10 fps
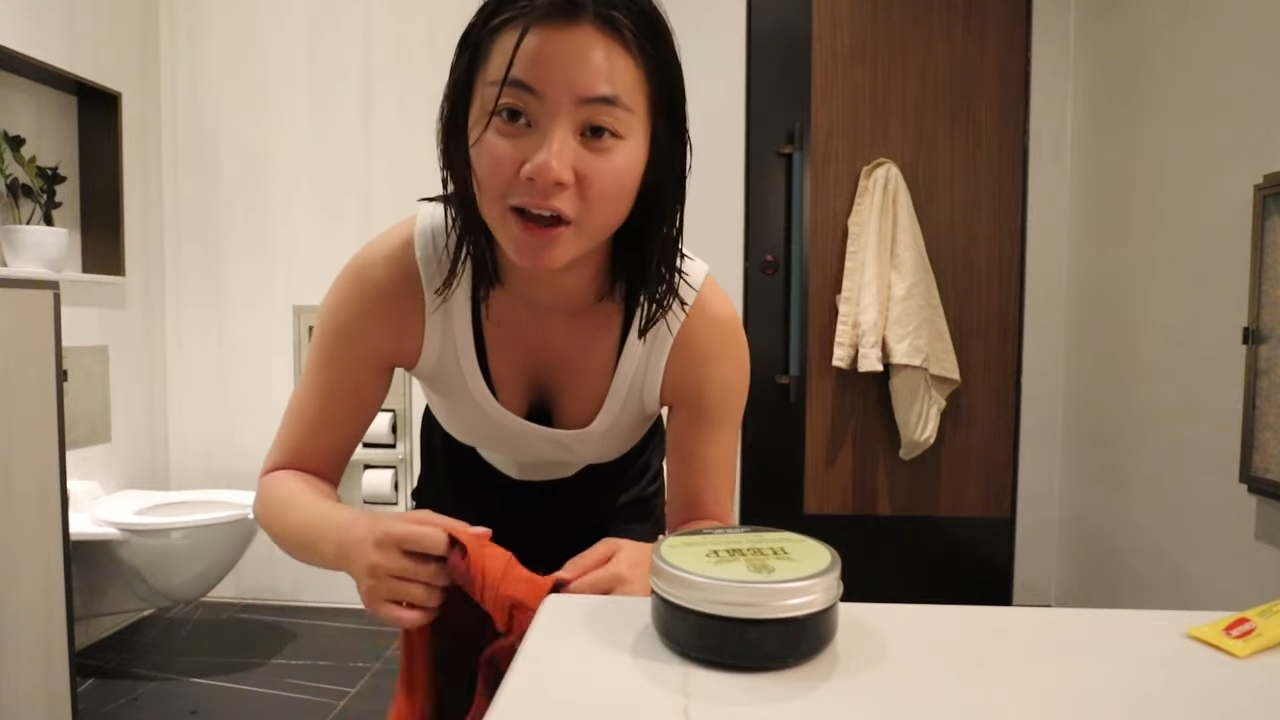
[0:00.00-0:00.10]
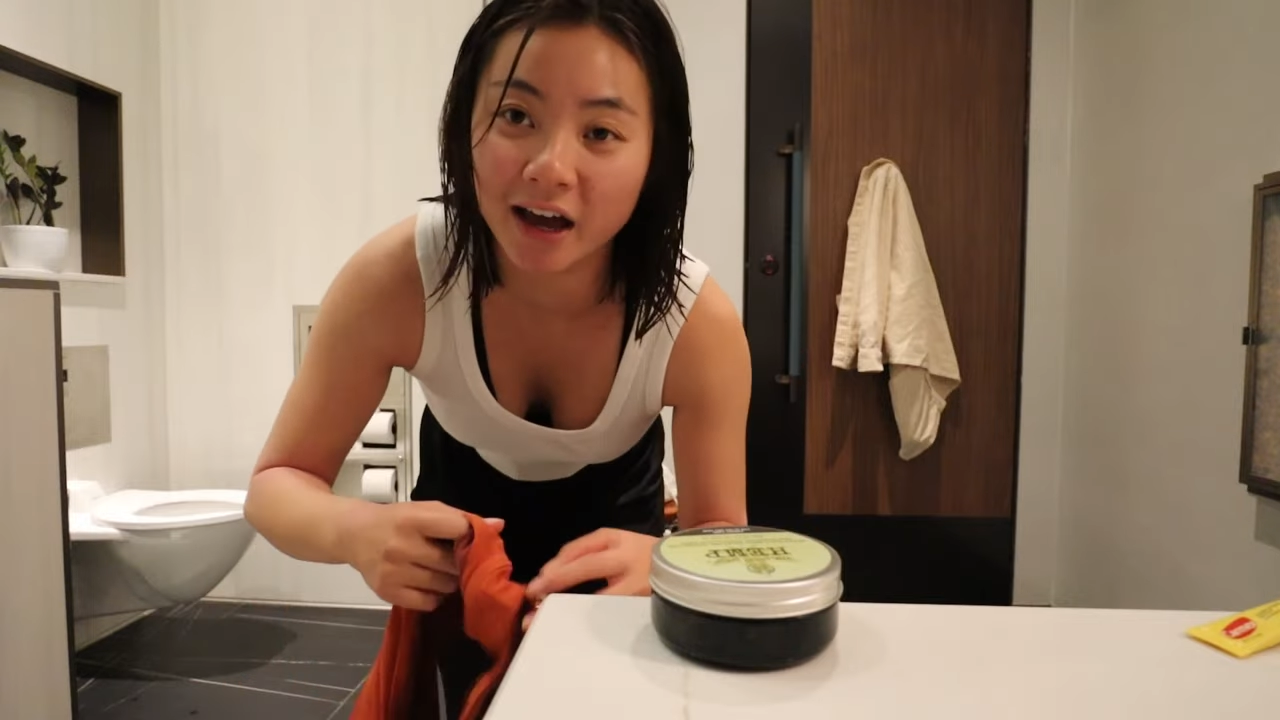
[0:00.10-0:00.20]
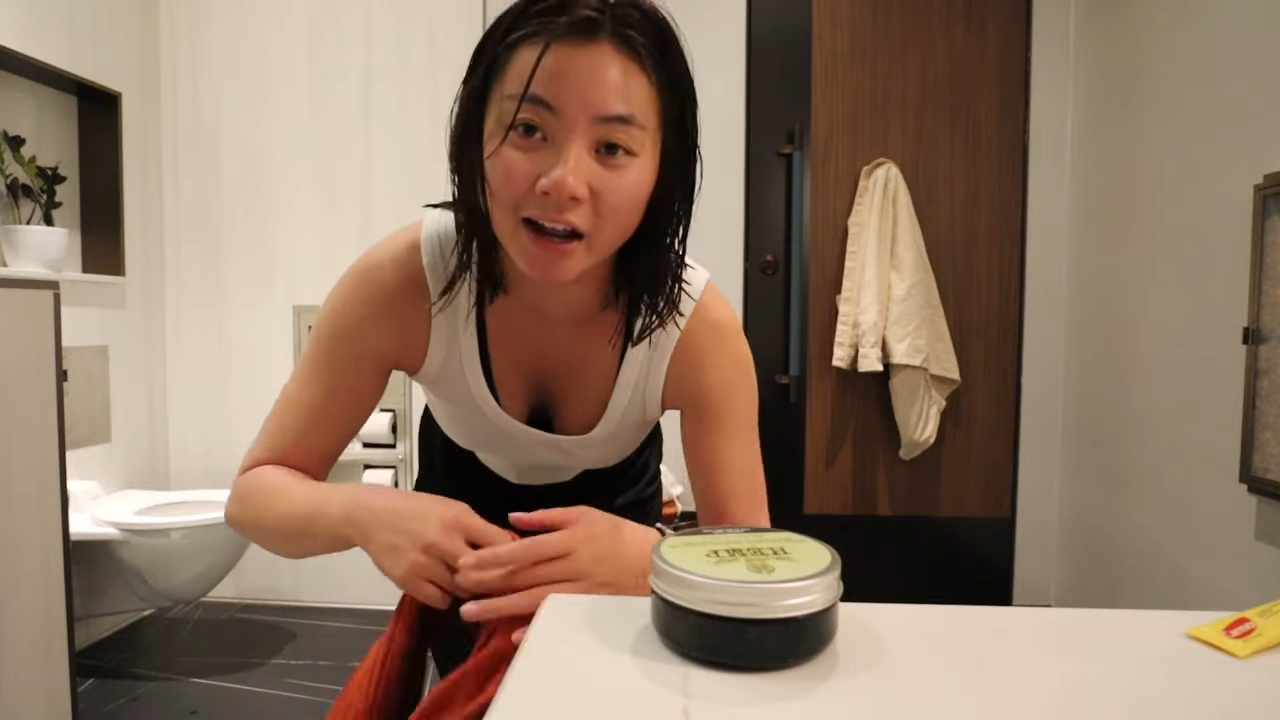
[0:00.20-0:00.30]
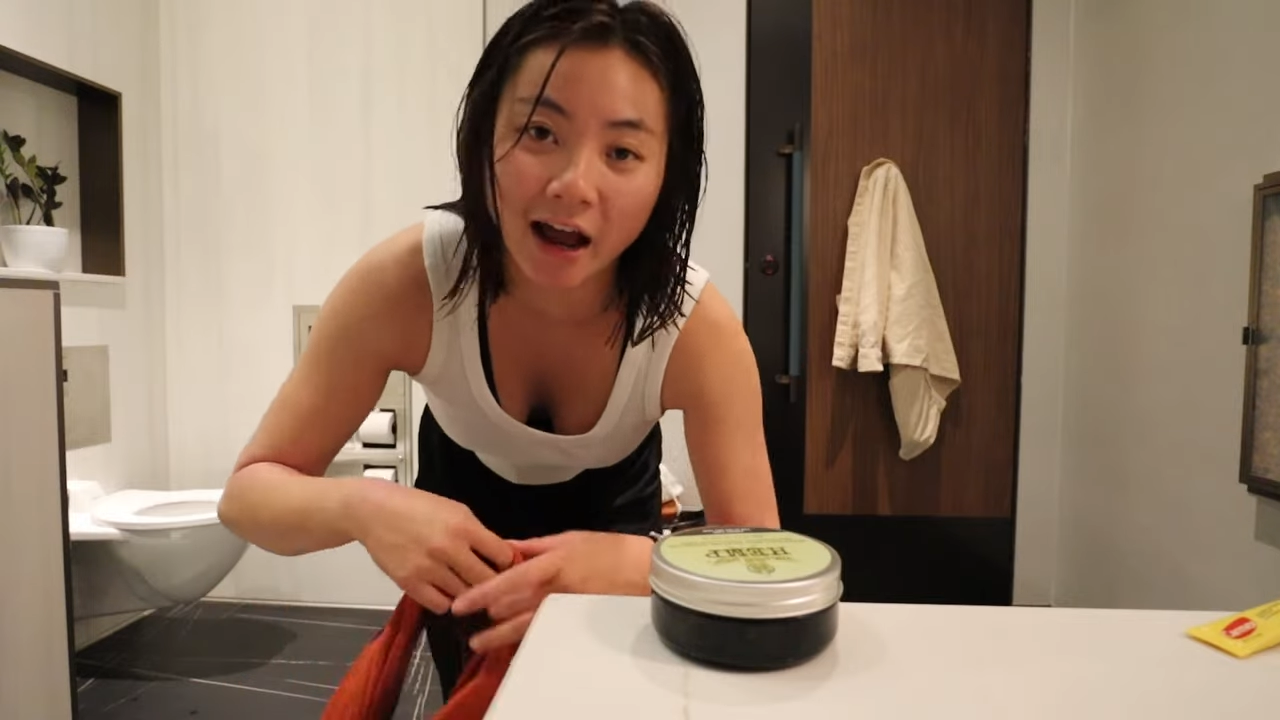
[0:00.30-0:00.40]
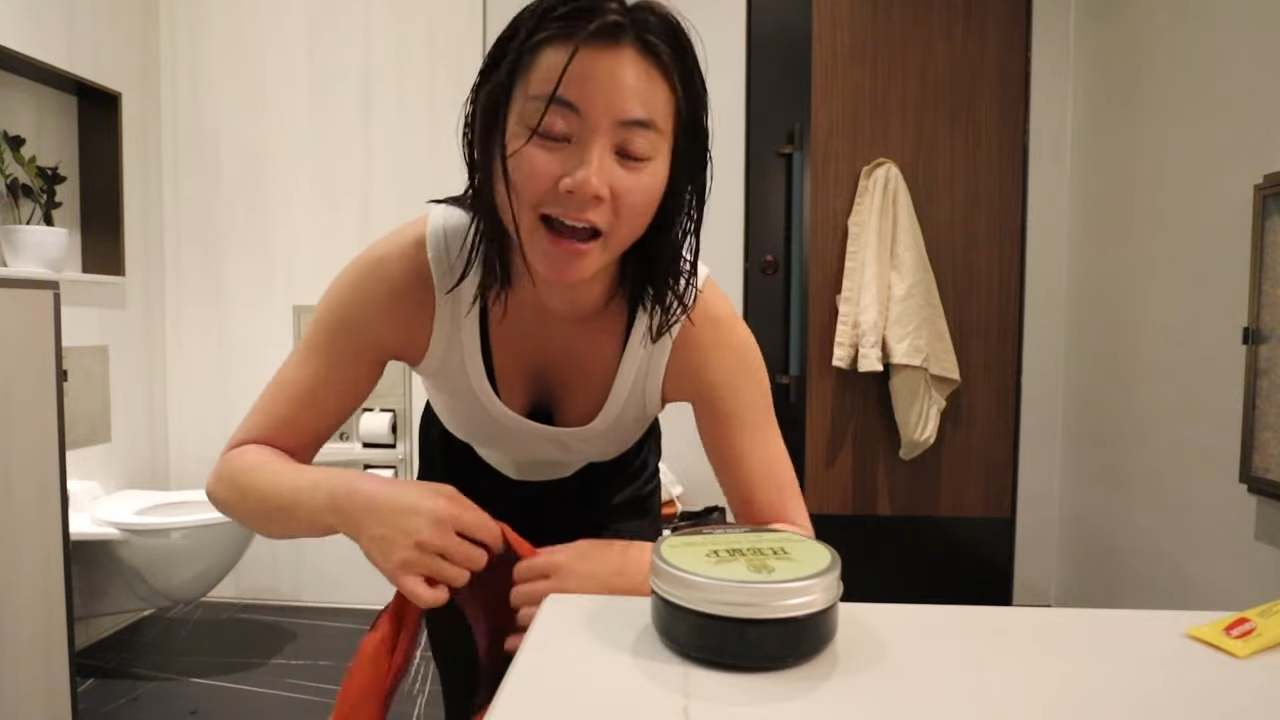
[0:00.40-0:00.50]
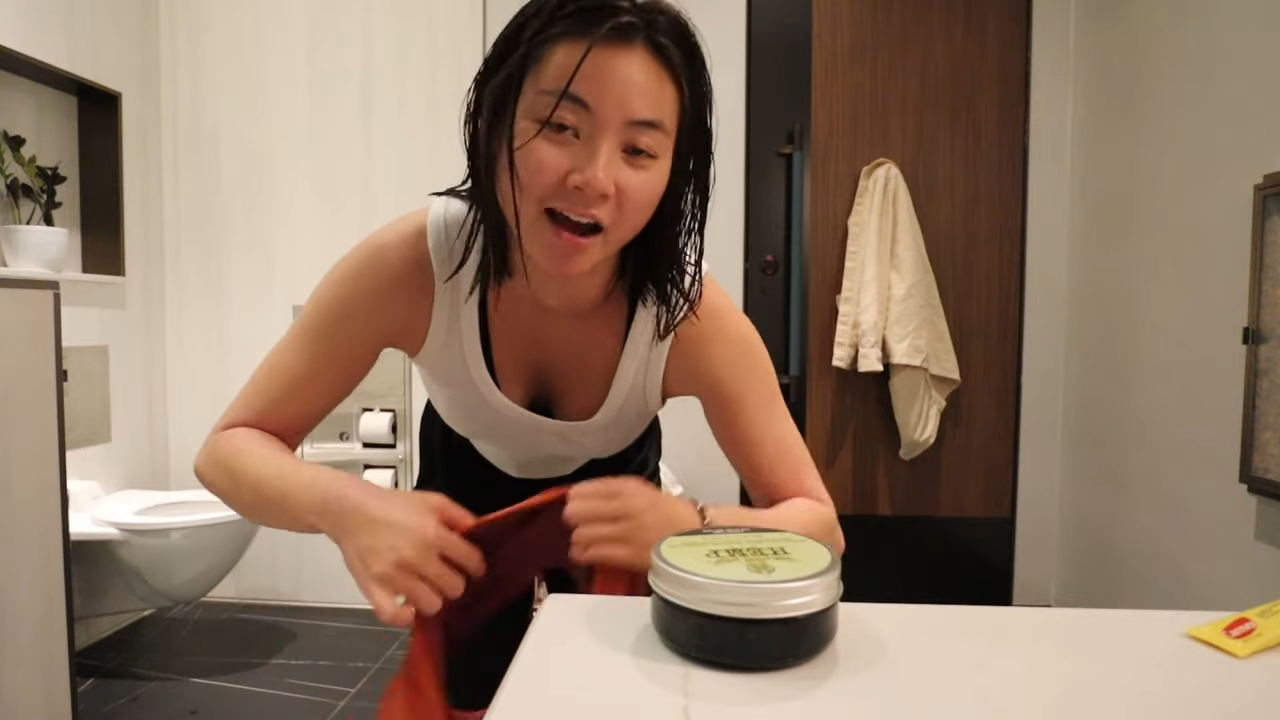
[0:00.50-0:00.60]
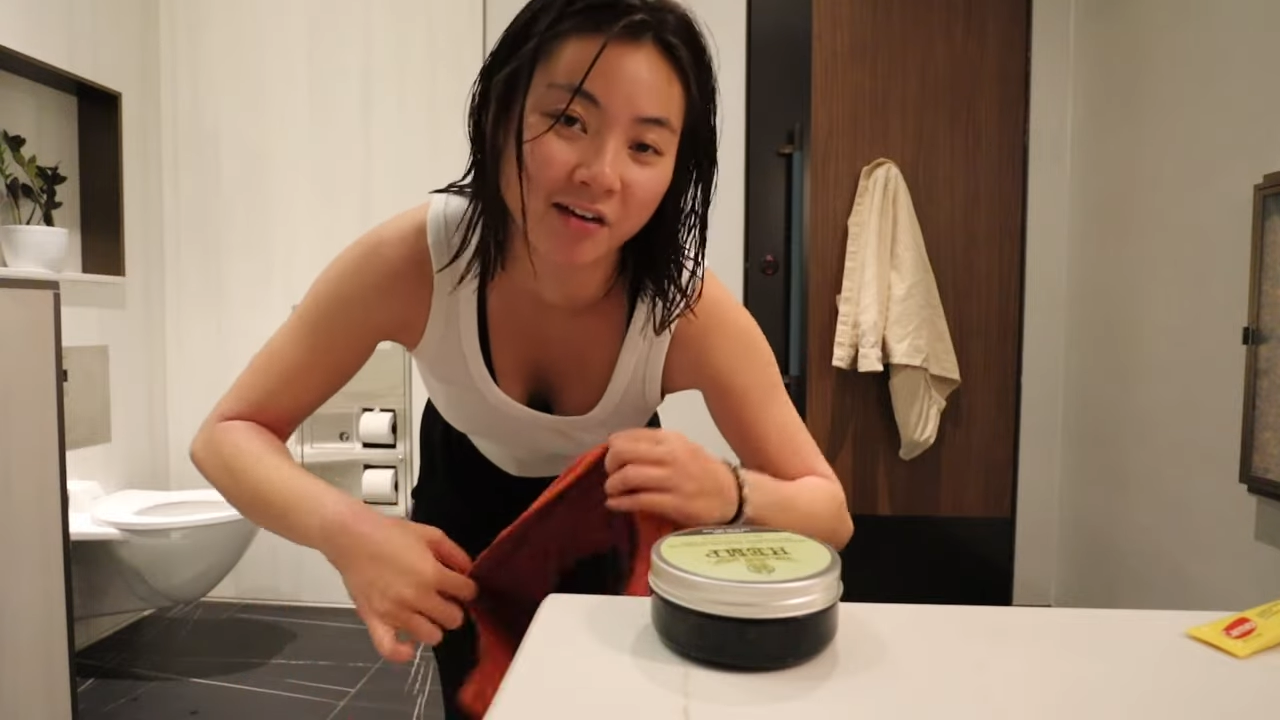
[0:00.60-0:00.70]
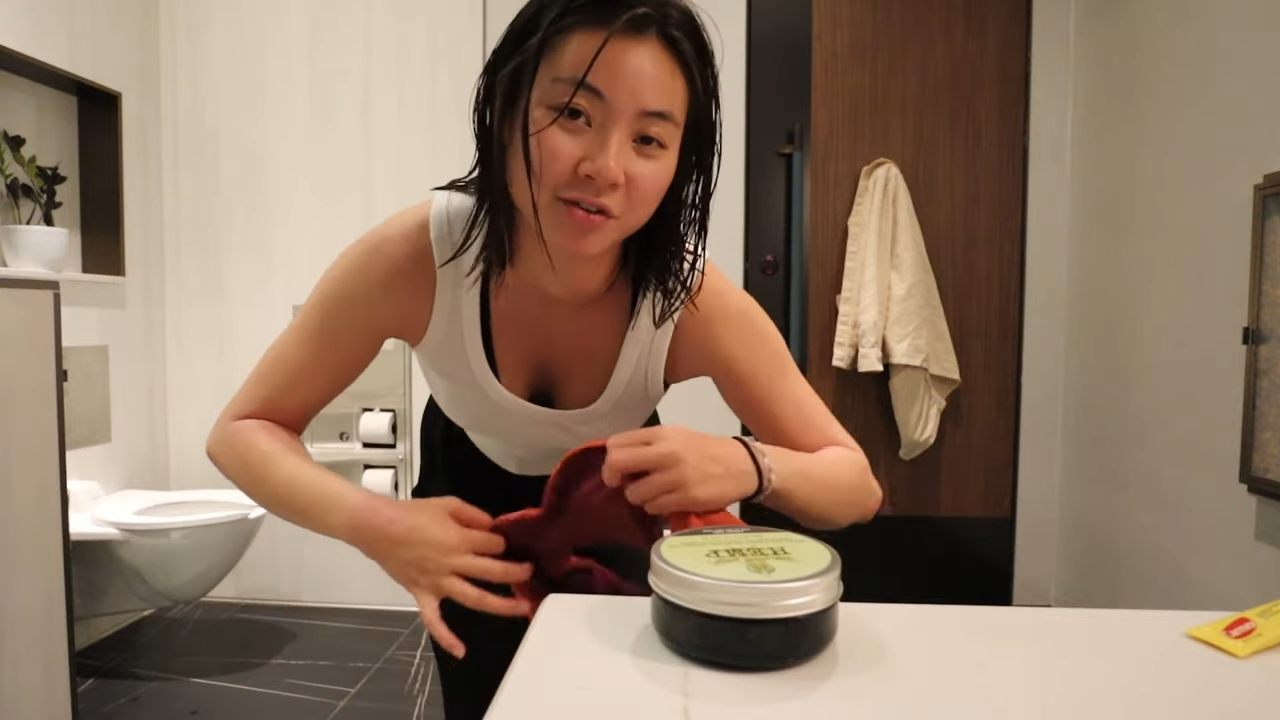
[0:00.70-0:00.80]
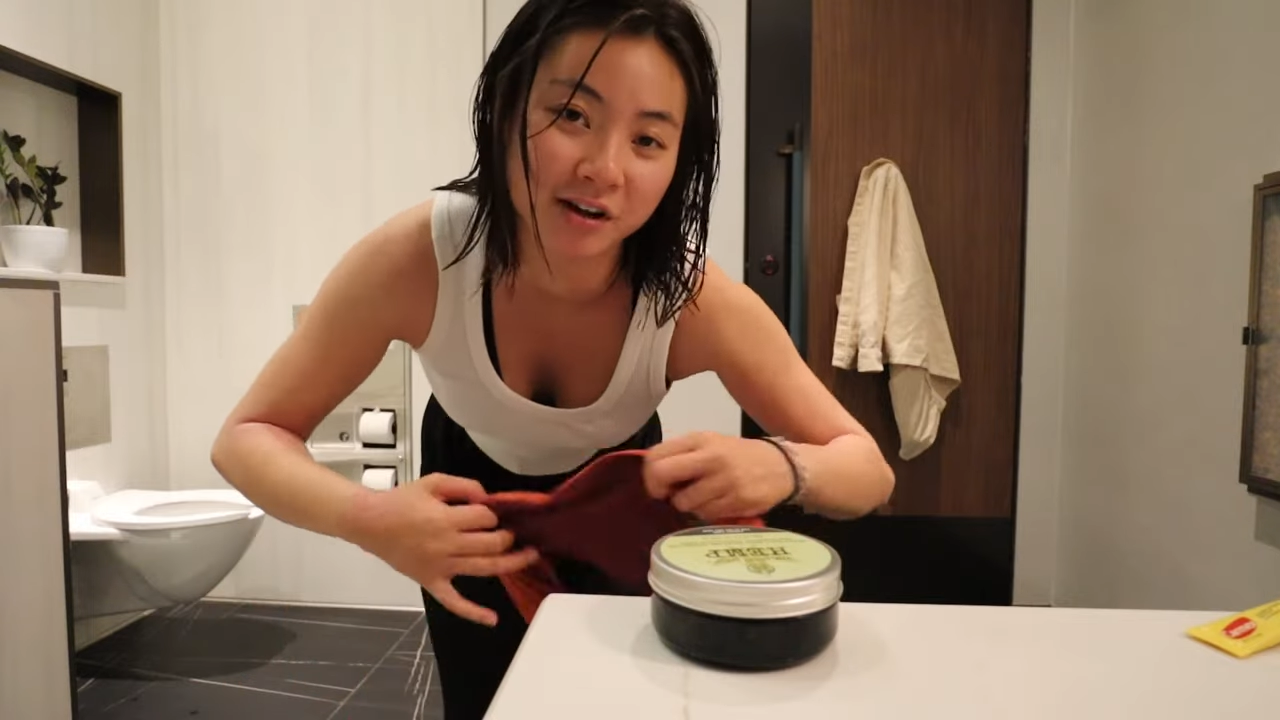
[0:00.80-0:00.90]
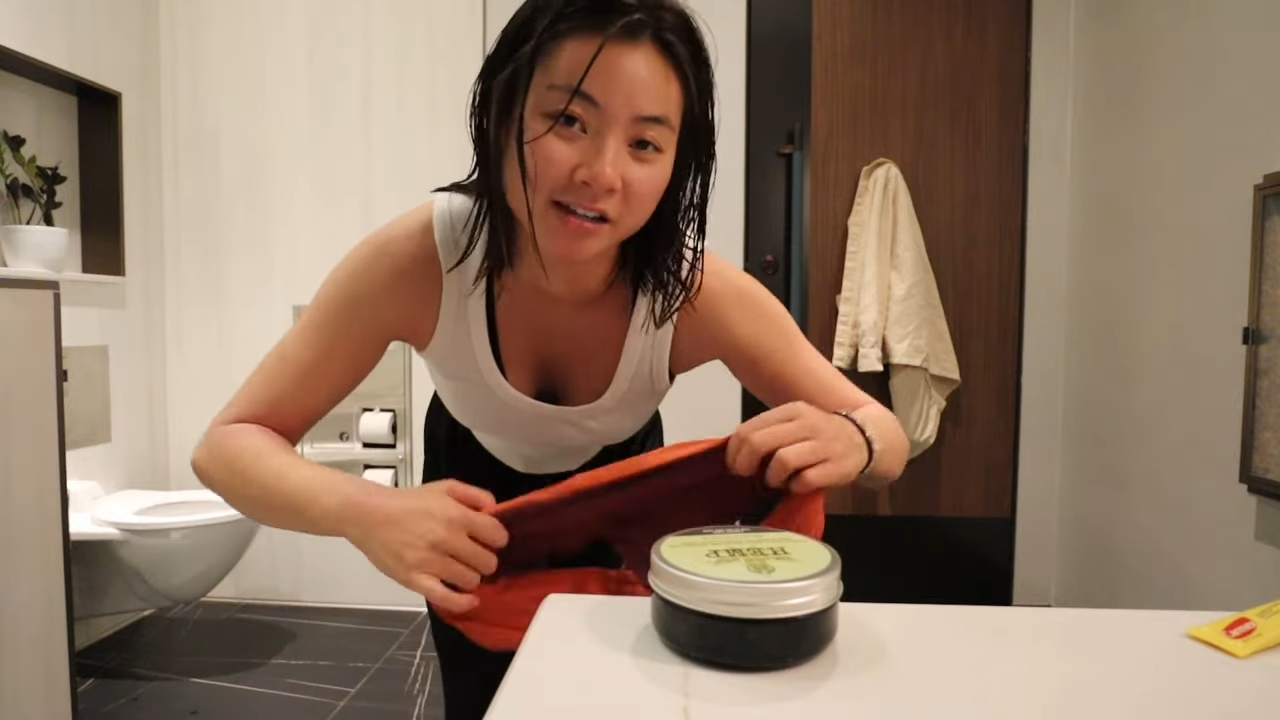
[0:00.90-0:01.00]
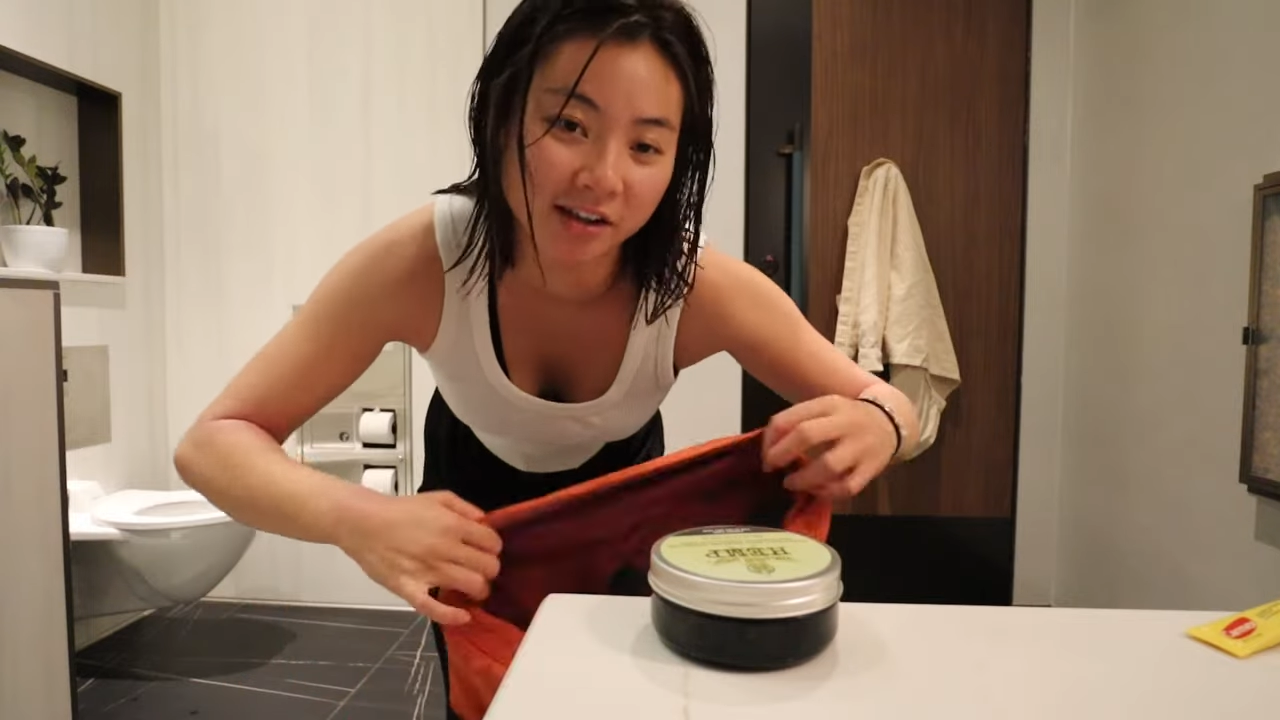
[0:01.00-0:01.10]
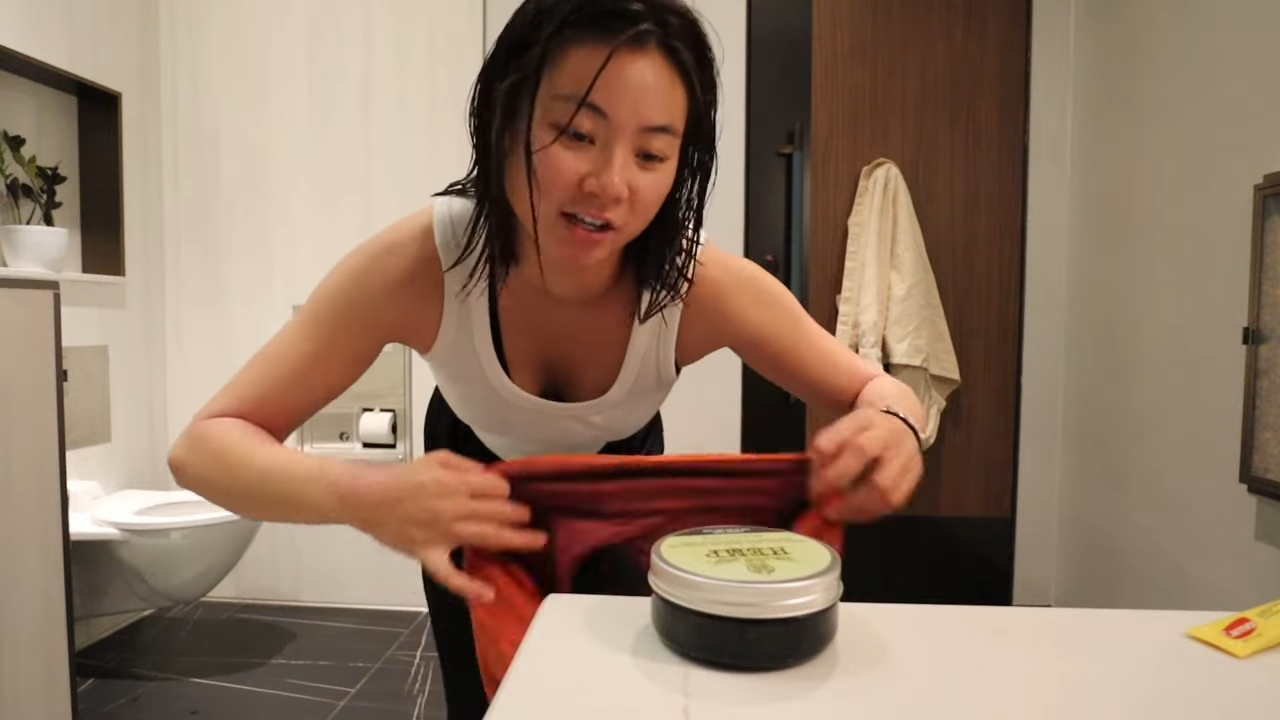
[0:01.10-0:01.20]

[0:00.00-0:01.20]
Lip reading: that I have you guys